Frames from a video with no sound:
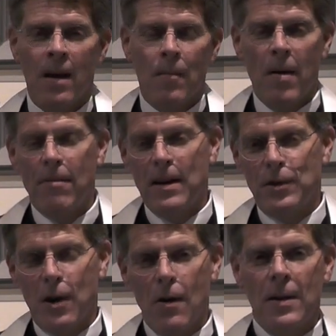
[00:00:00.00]
My friends,
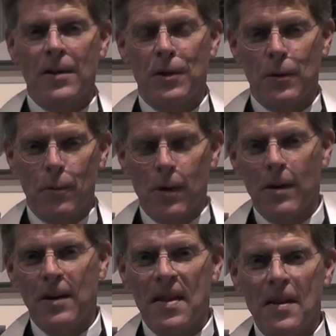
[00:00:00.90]
go into the
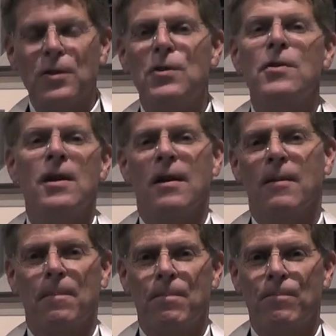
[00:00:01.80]
world in this new year,
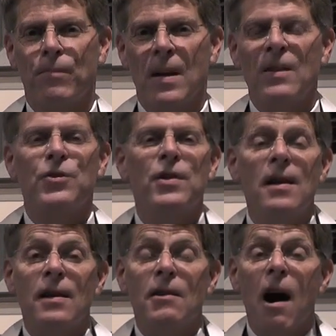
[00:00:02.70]

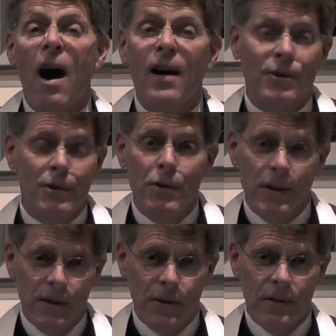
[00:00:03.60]
seeing God's
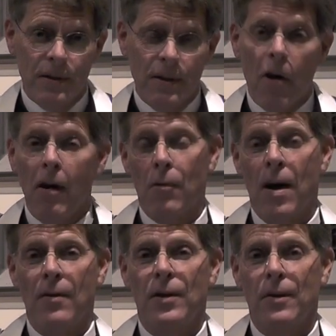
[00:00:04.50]
newness all
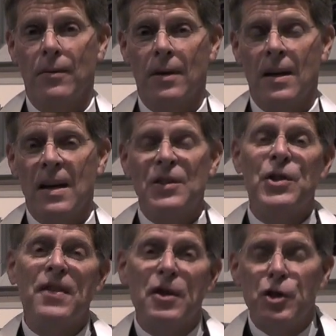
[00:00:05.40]
around you,
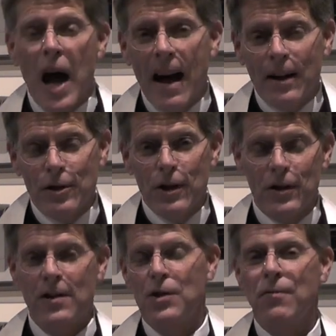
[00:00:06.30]
seeing the challenges
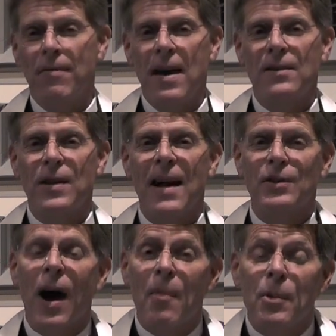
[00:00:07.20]
that you face as
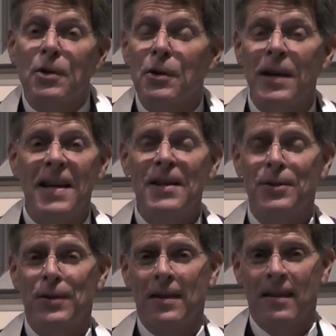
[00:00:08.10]

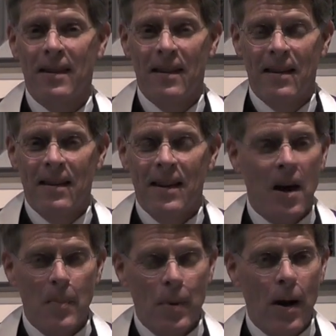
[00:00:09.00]
opportunities and
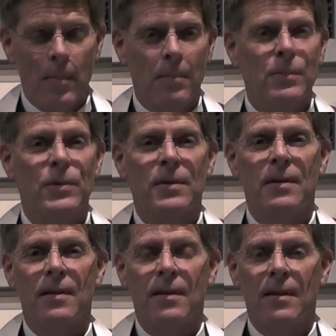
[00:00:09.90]
not problems
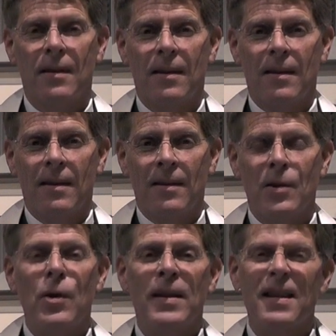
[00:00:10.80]

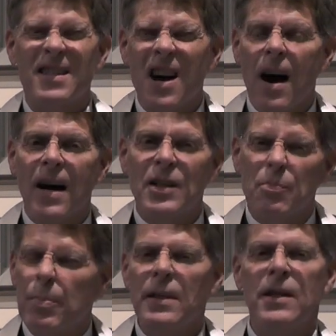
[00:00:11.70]
knowing that God is
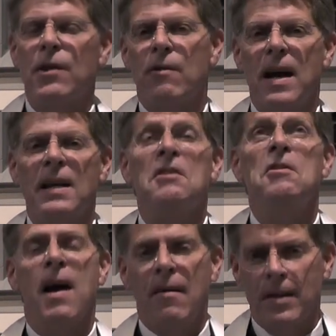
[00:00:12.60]
busy creating new
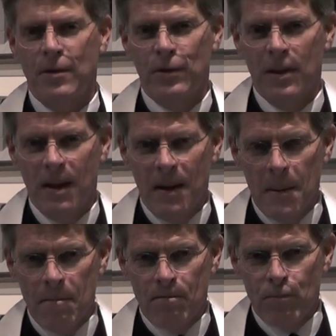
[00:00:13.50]
heavens
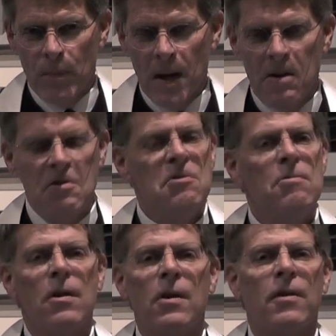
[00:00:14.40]
and a
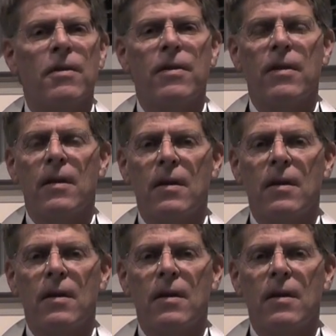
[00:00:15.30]
new earth